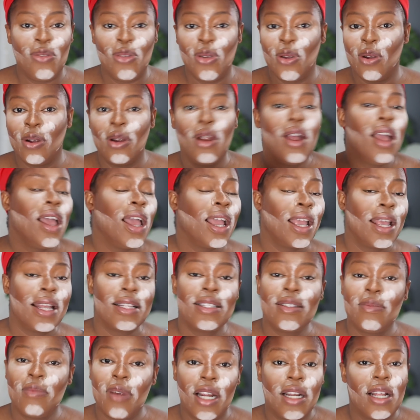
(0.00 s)
If you're
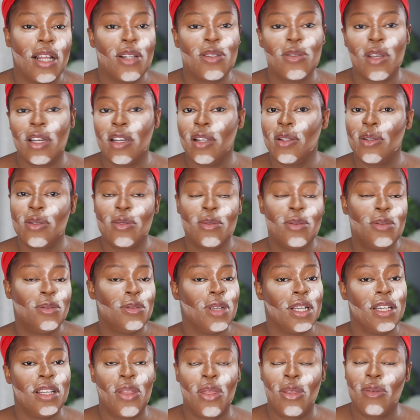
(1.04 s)
getting married at 22,
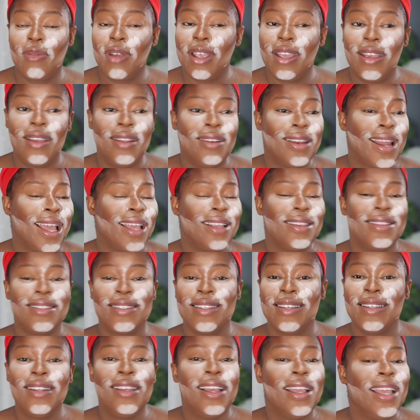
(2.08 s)
23,
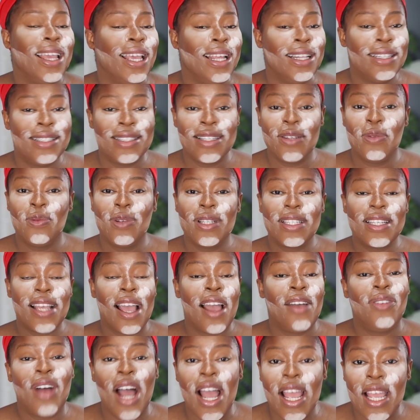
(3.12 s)
19, 18,
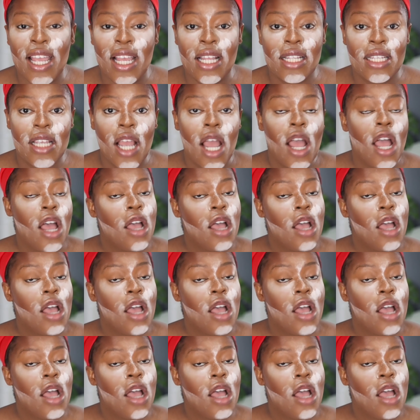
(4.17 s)
whichever age,